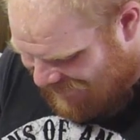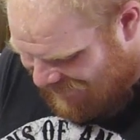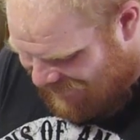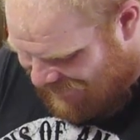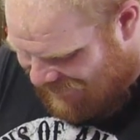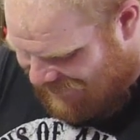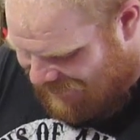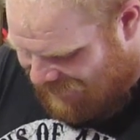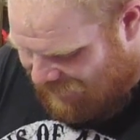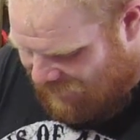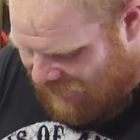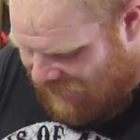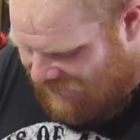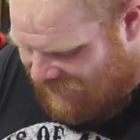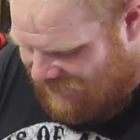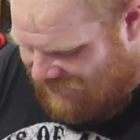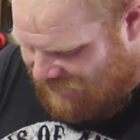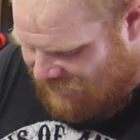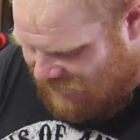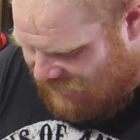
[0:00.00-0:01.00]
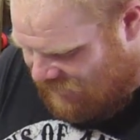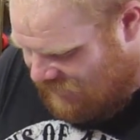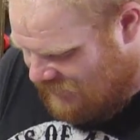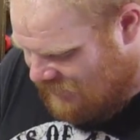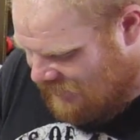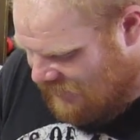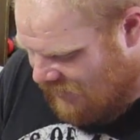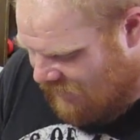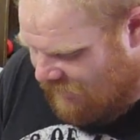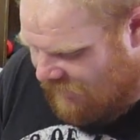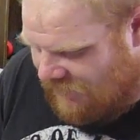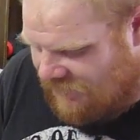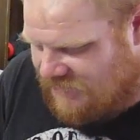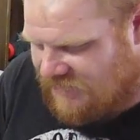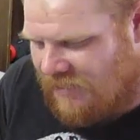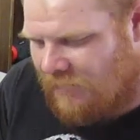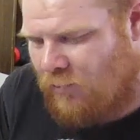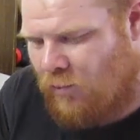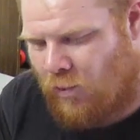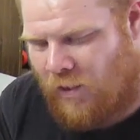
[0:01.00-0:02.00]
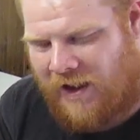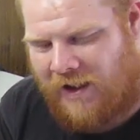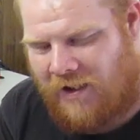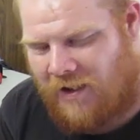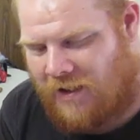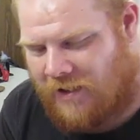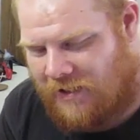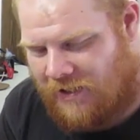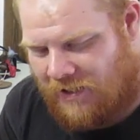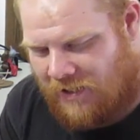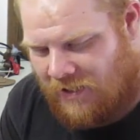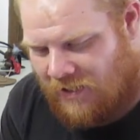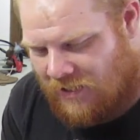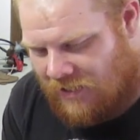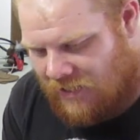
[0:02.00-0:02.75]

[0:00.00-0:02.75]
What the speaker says: And then we discovered there's some weird